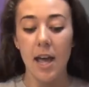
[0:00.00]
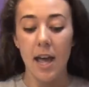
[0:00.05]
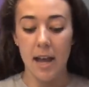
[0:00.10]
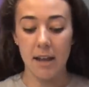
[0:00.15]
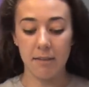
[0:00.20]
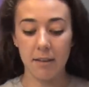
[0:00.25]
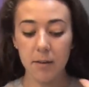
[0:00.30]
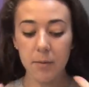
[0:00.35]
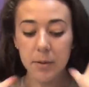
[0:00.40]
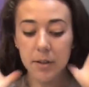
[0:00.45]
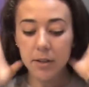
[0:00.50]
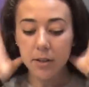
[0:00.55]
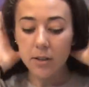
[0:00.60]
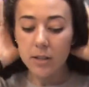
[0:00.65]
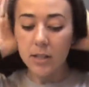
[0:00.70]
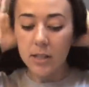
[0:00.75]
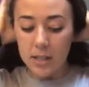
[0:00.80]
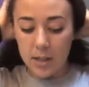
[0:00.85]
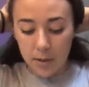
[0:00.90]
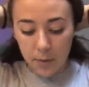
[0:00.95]
And then what you're
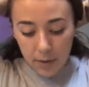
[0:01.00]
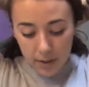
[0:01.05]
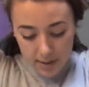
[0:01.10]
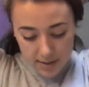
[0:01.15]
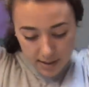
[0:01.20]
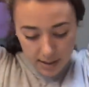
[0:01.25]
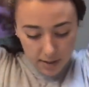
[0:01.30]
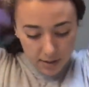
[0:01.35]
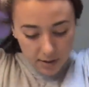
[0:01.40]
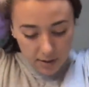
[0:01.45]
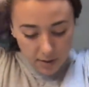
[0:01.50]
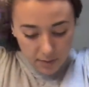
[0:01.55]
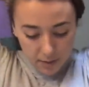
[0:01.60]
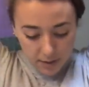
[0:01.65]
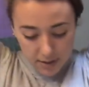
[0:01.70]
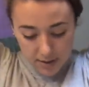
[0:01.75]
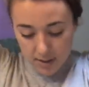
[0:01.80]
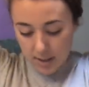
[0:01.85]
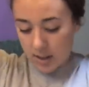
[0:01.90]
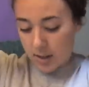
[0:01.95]
gonna do is then you're
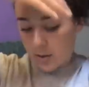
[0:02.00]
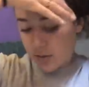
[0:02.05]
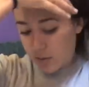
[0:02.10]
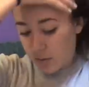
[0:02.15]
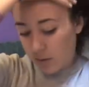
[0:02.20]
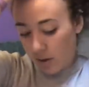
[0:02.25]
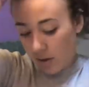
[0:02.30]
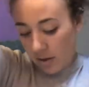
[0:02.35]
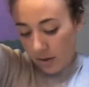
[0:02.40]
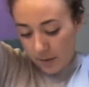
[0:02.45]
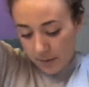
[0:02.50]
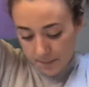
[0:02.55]
going to